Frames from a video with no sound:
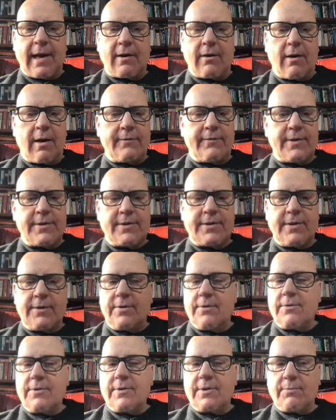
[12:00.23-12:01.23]
office to
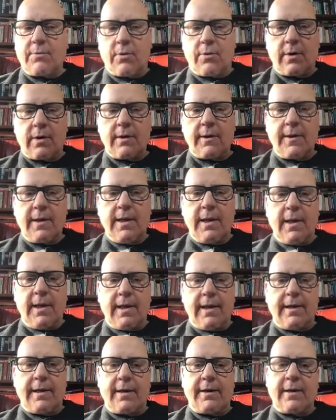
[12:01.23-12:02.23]
do some more,
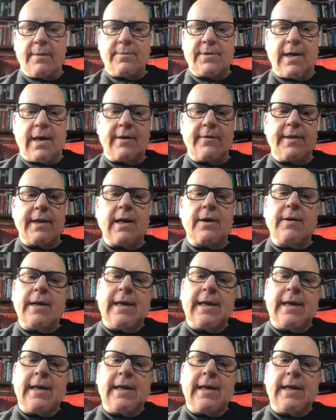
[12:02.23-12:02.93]
and it comes out of their